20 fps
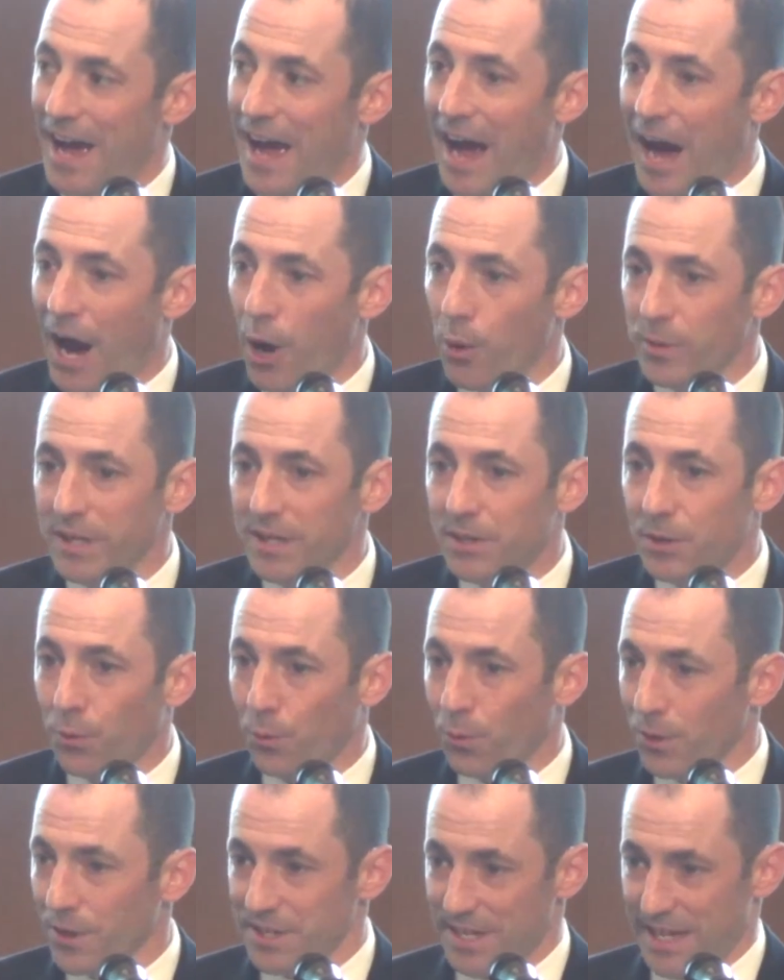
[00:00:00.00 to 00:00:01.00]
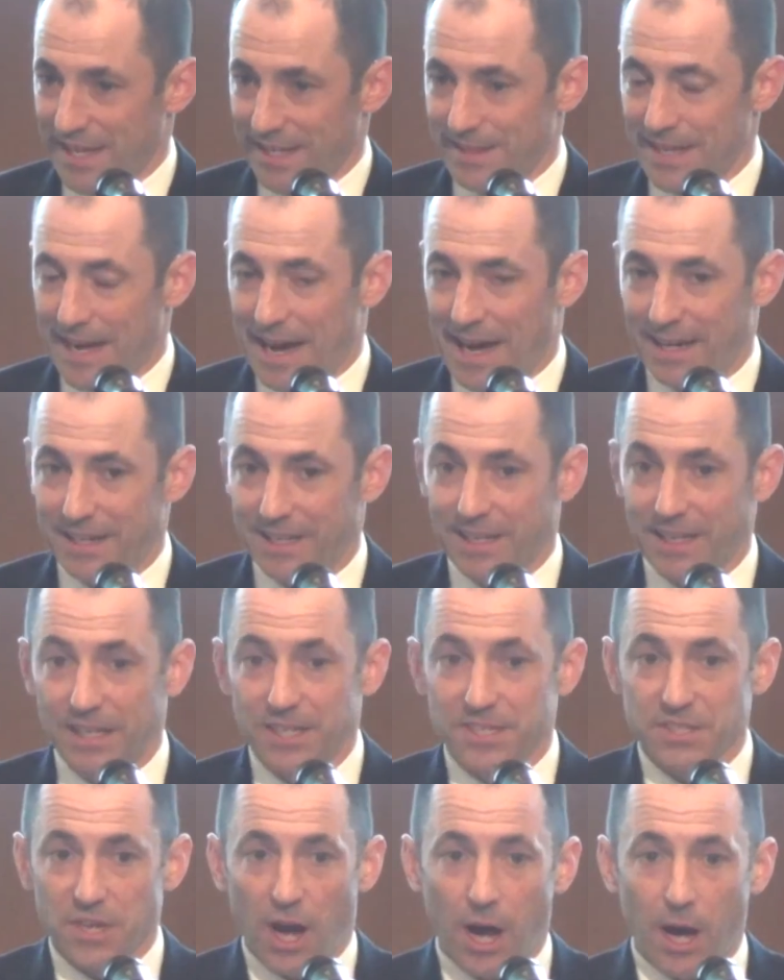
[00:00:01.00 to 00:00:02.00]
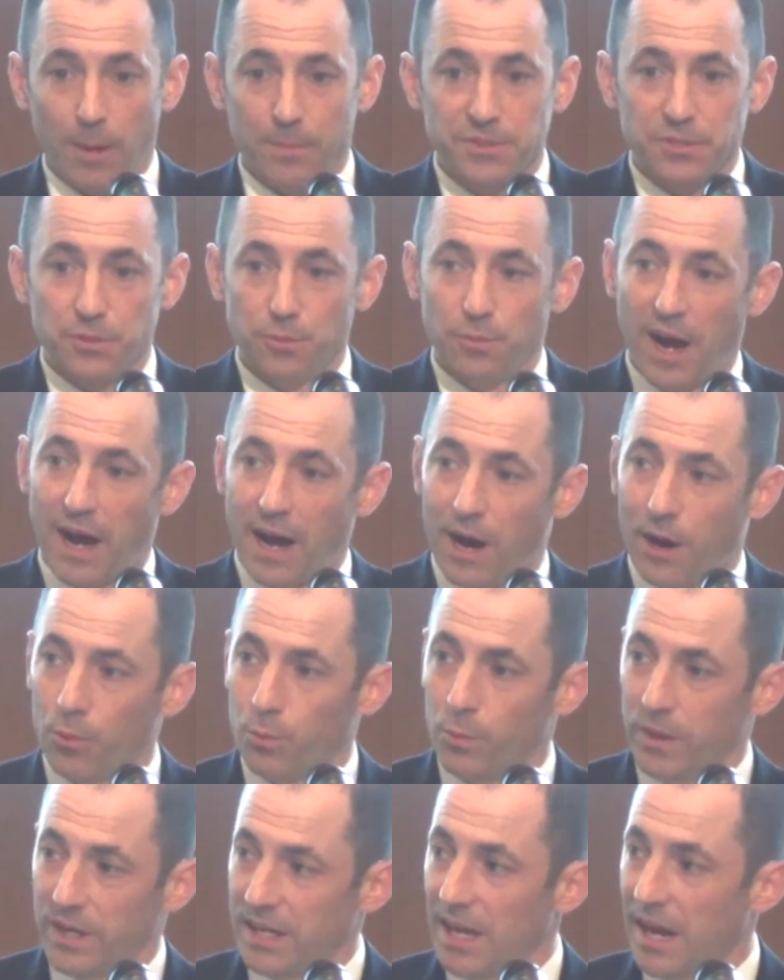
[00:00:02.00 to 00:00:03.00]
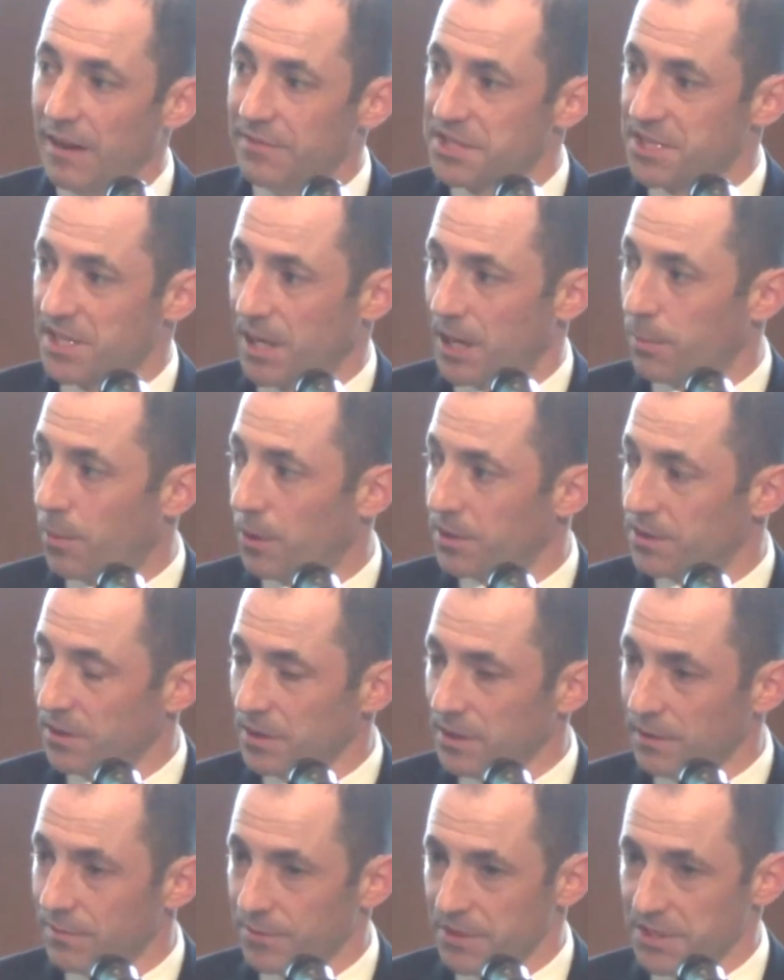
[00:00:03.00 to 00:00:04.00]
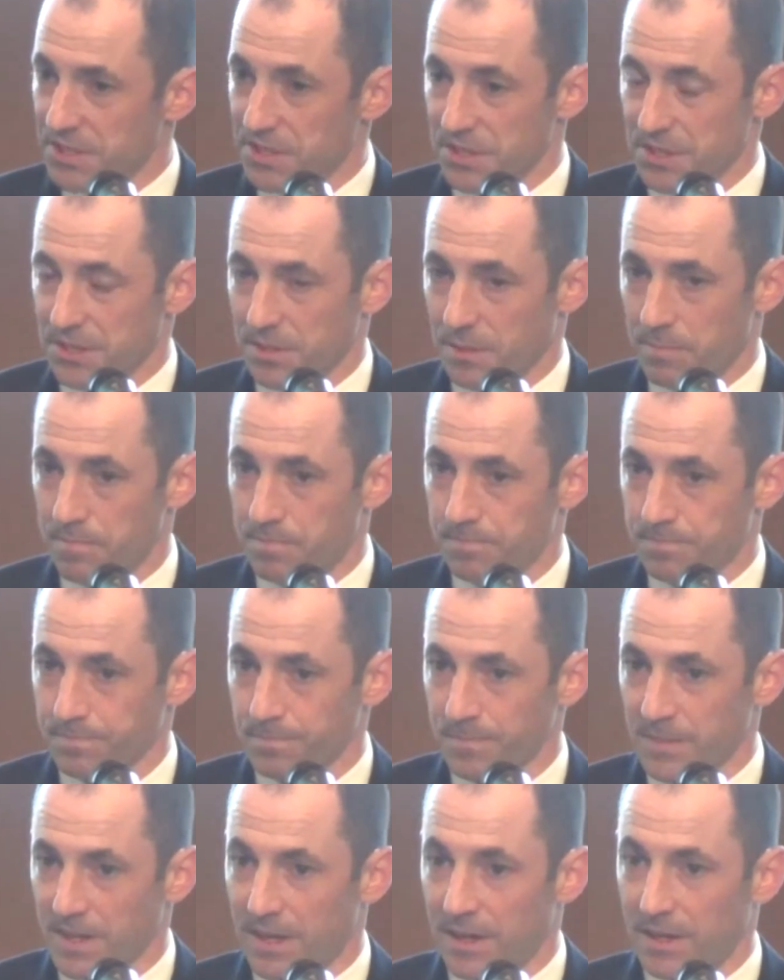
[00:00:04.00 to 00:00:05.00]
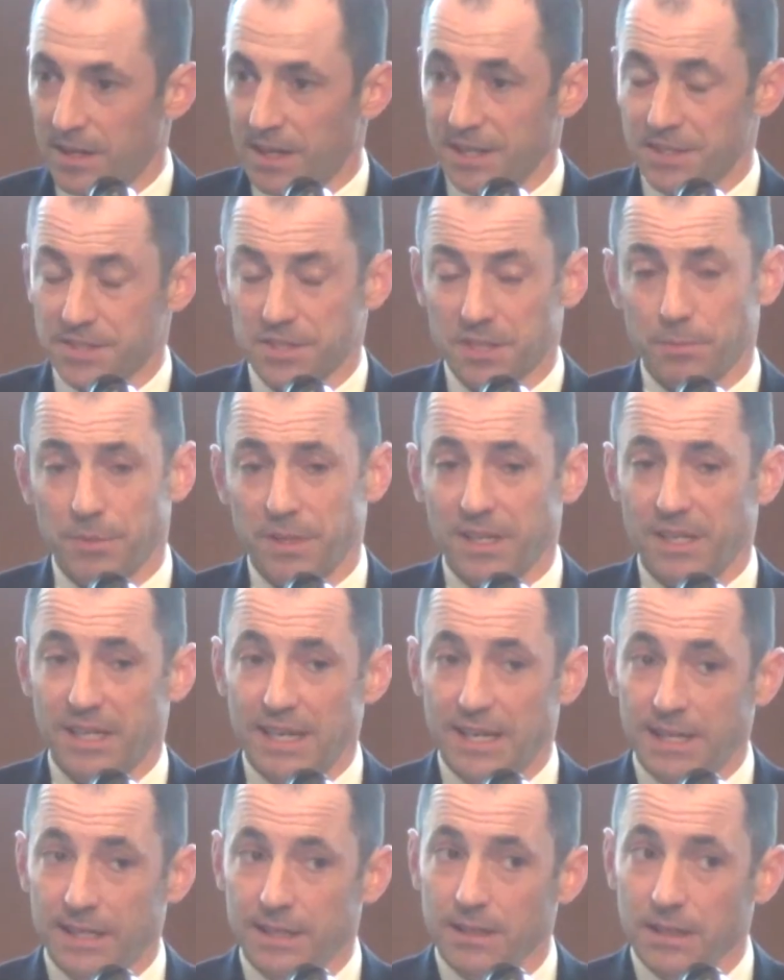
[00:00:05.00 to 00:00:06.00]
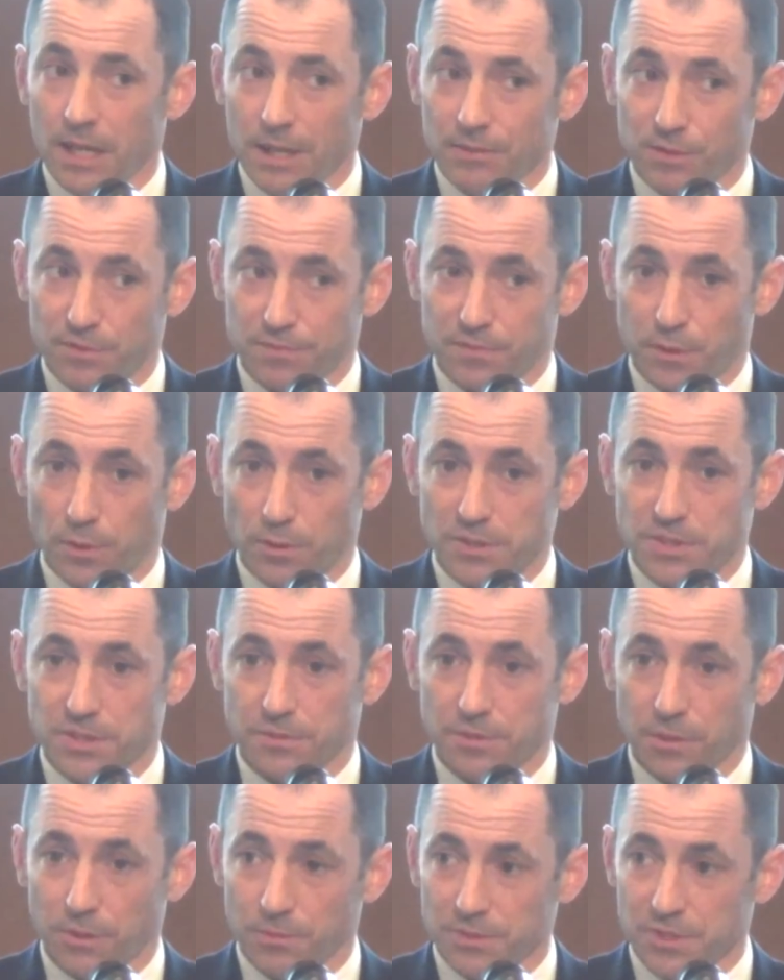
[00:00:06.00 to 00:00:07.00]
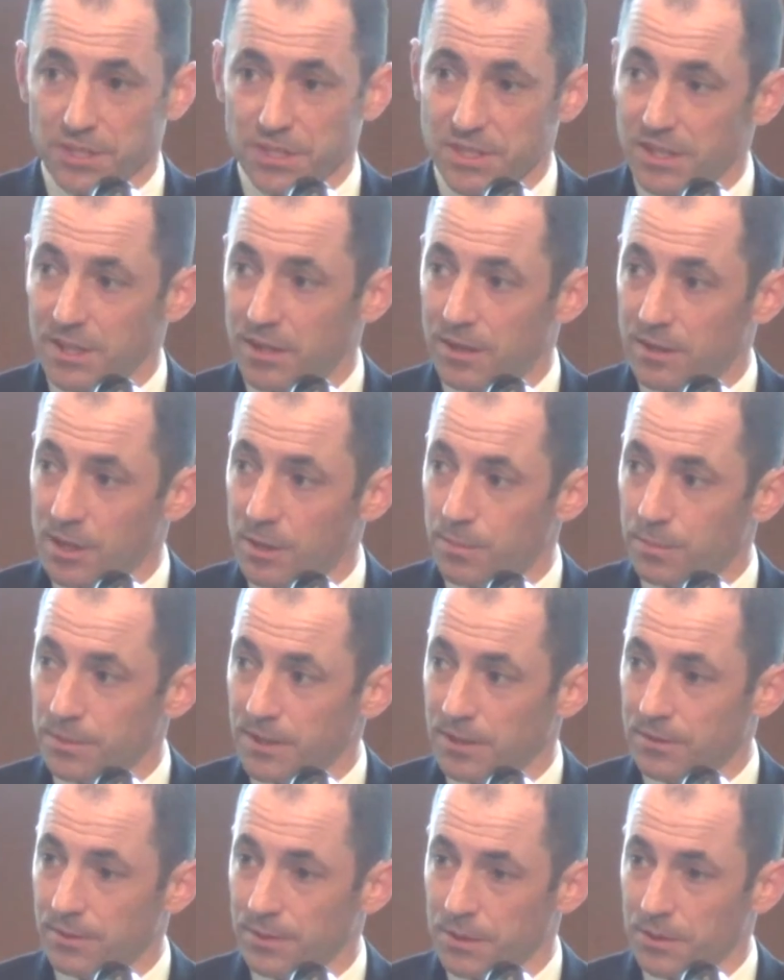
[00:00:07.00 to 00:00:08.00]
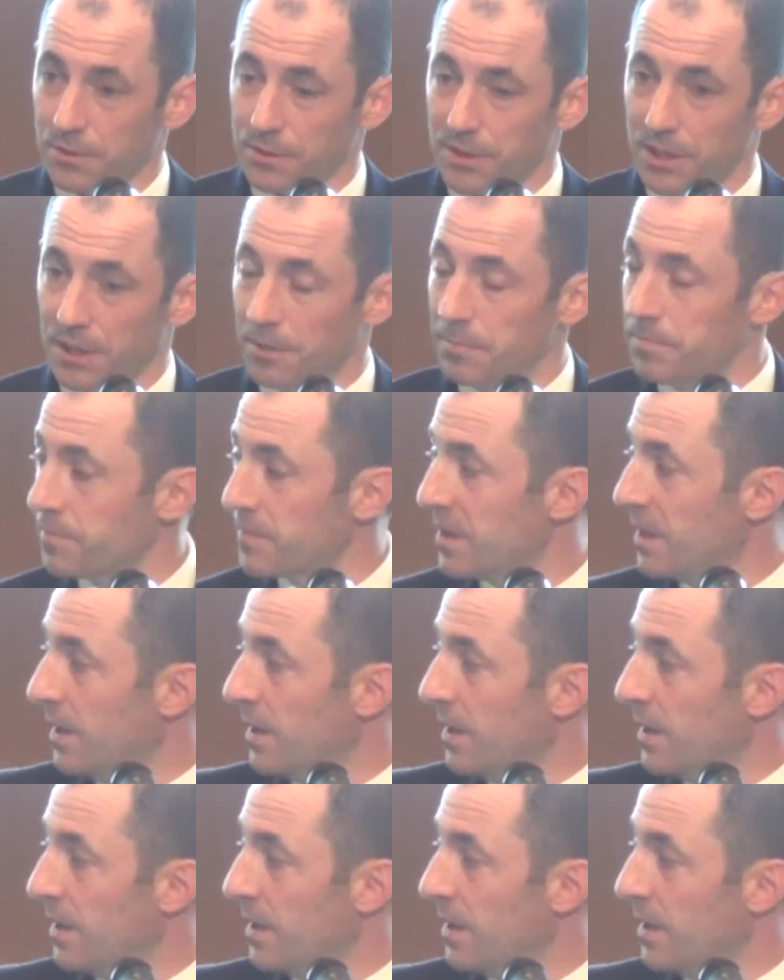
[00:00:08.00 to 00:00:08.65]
How we coordinate that is up to how we have set up our delivery system. This can be at any level, folks, so don't just get hung up on the clinical here.